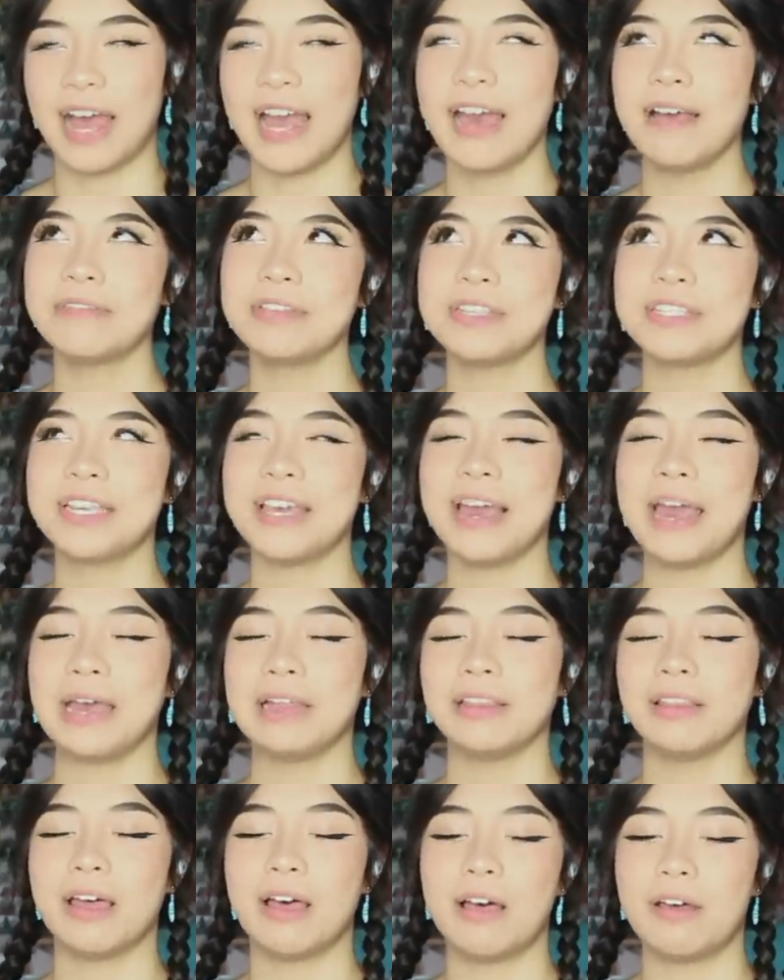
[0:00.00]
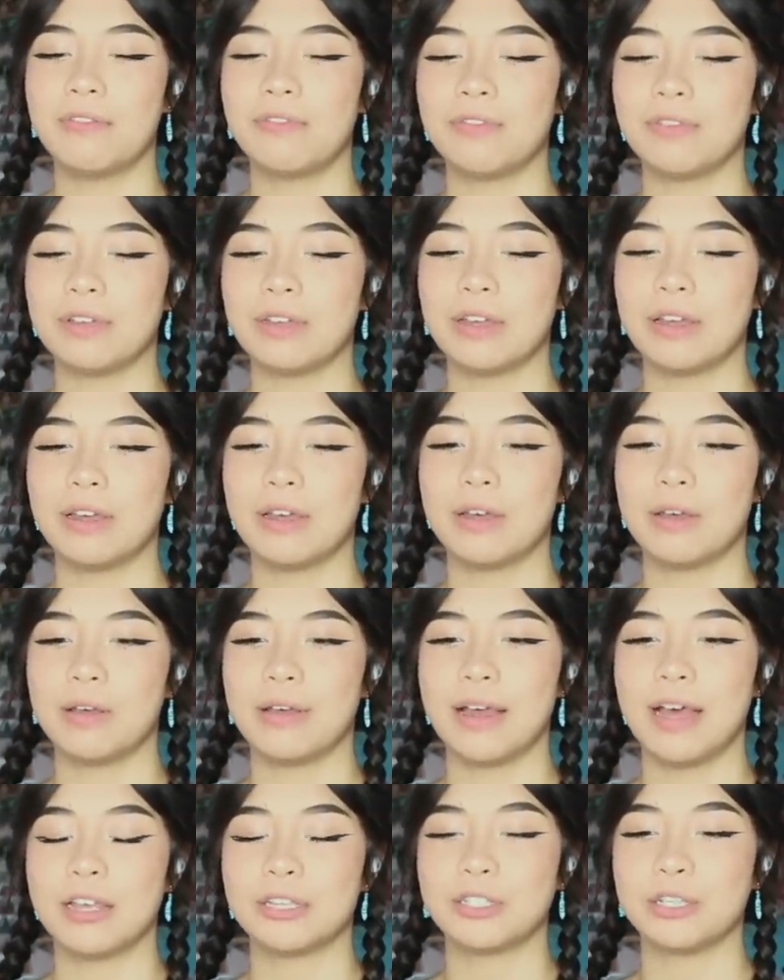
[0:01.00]
I have to say I love
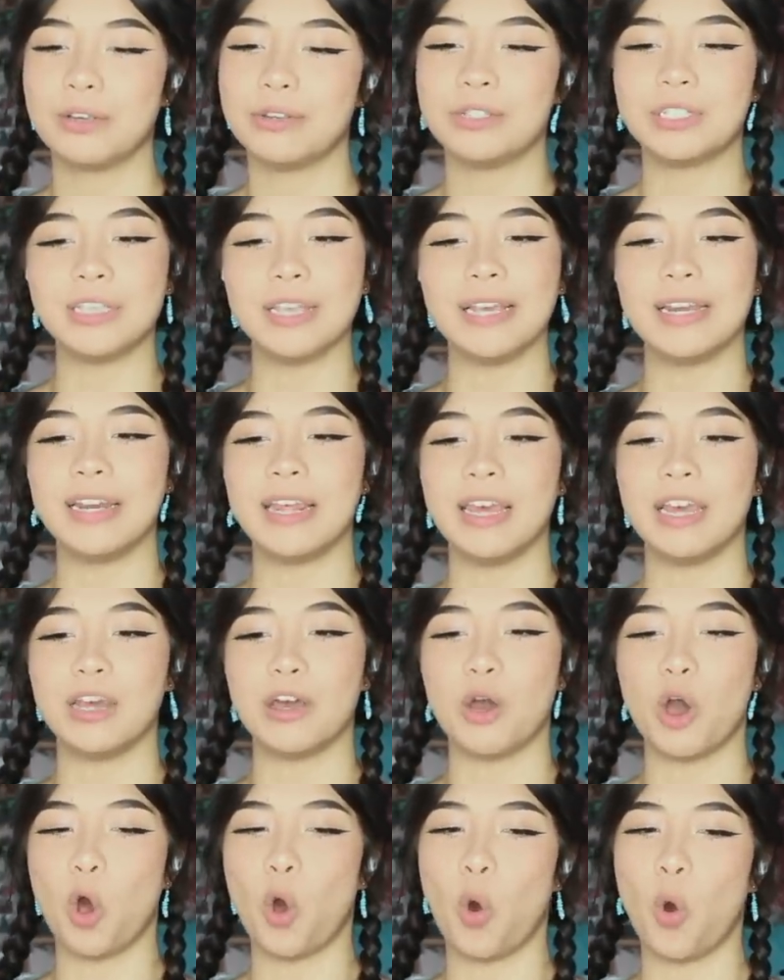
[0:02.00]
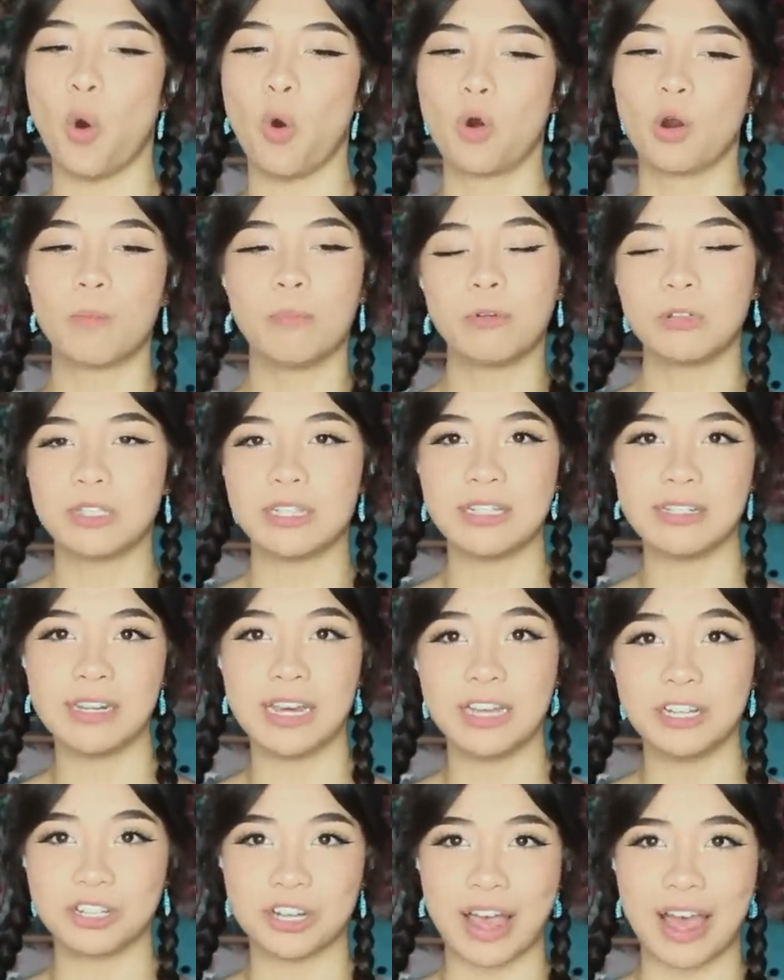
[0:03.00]
associating horrible
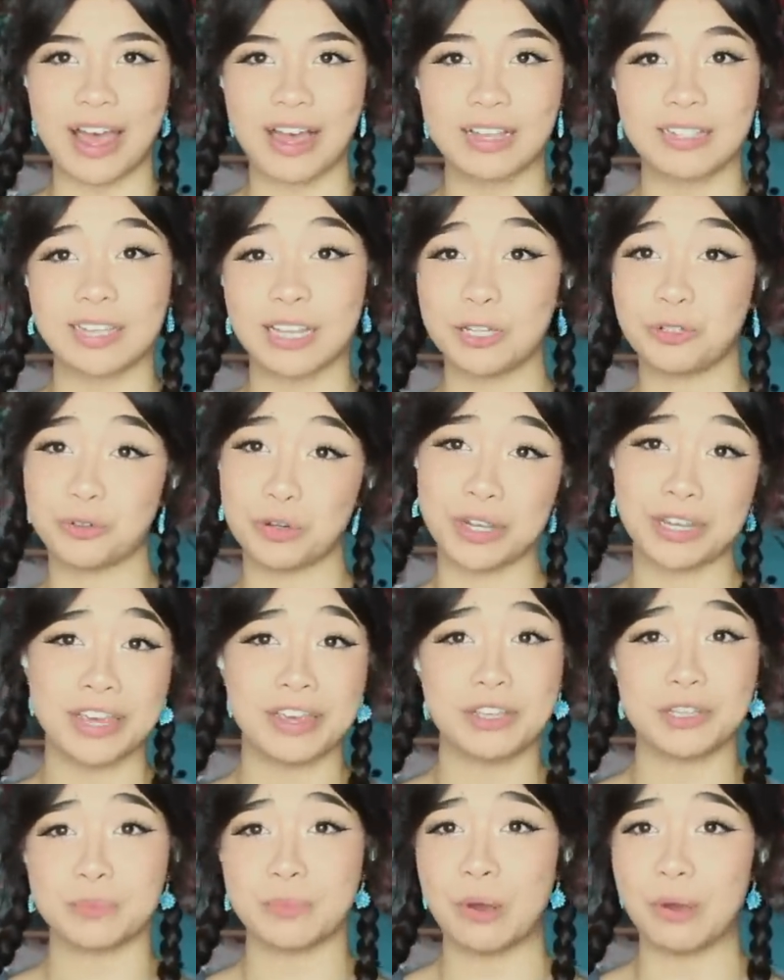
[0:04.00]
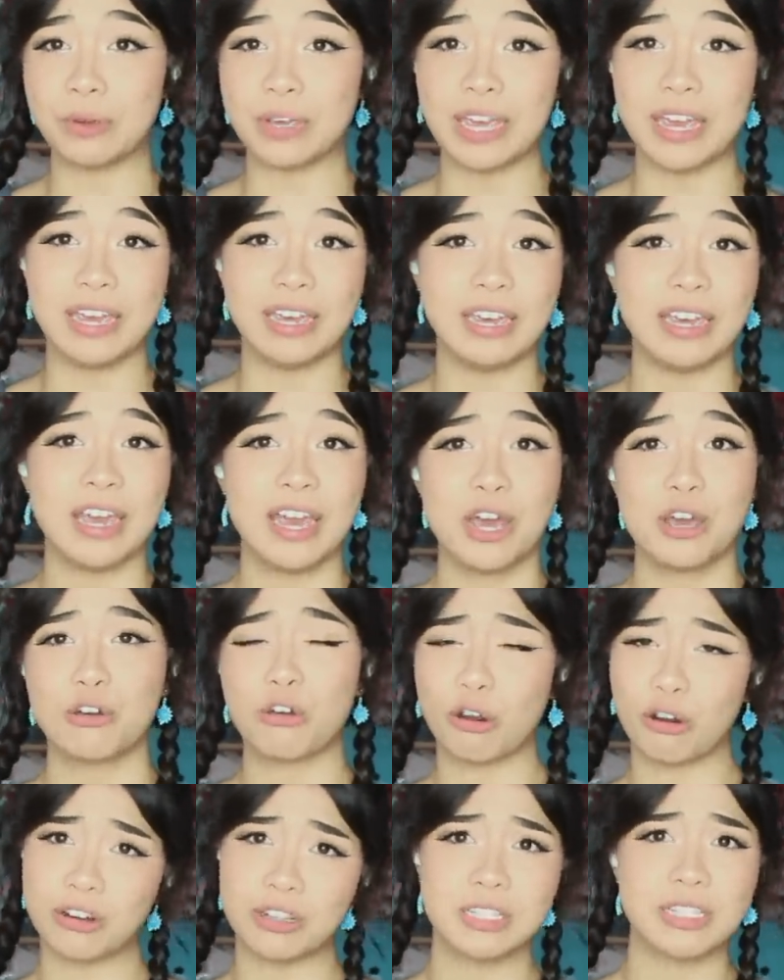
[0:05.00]
teenage acts, like drinking, smoking,
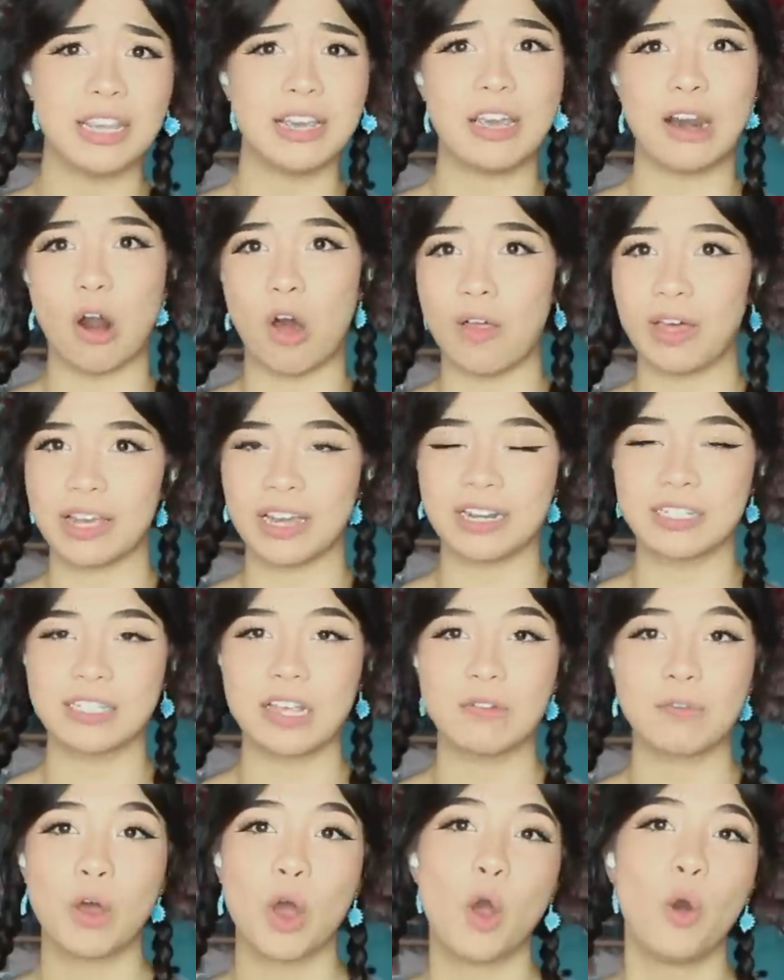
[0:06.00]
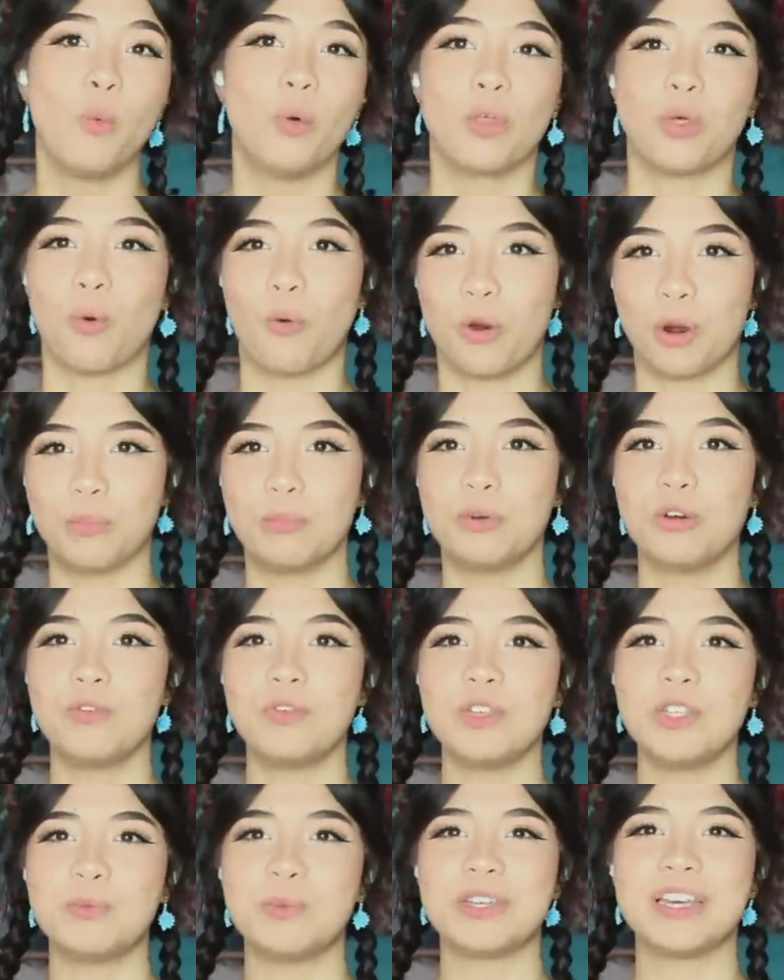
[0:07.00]
cursing, and all that kind of stuff with horror
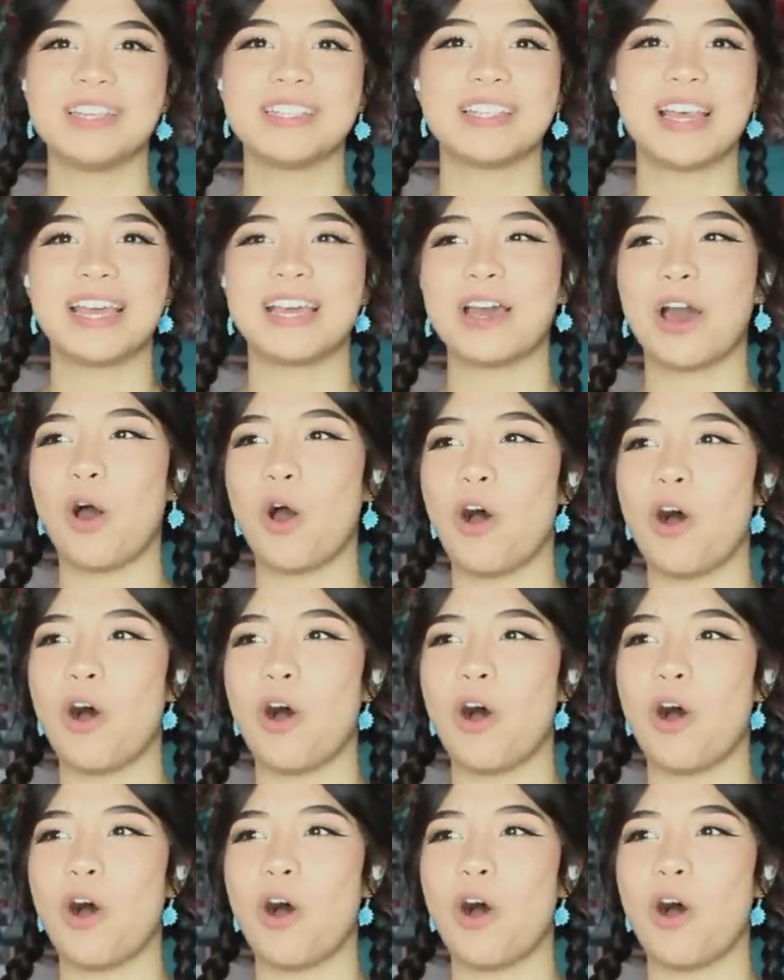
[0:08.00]
movies, because, like,